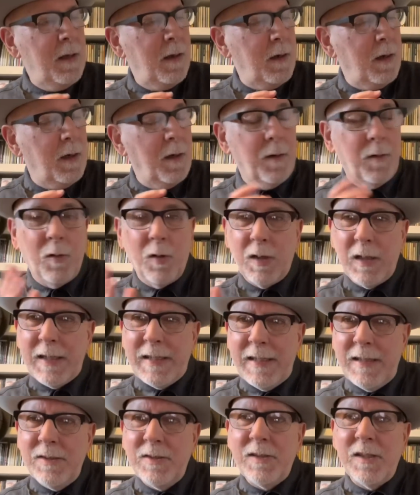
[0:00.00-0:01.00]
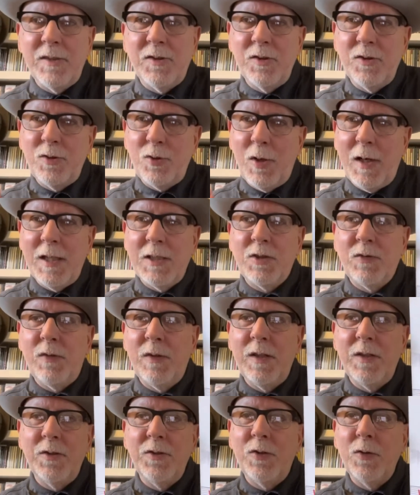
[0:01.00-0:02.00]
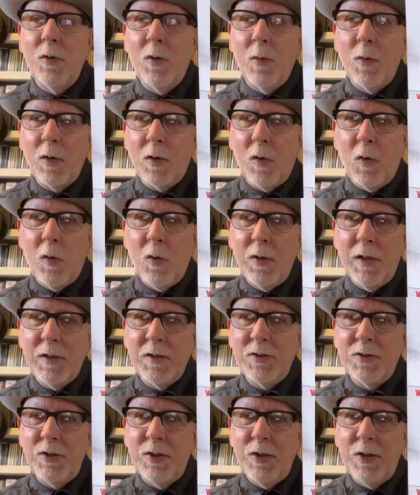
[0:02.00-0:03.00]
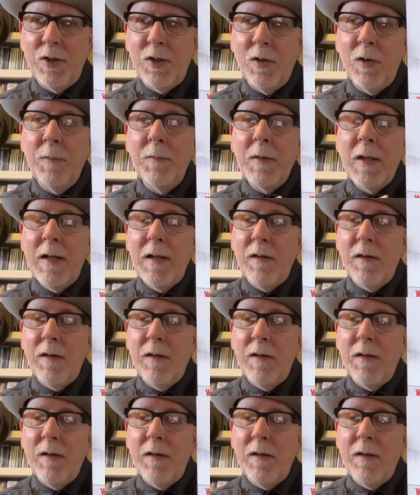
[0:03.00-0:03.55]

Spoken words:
or leased and transferred it into a recording studio.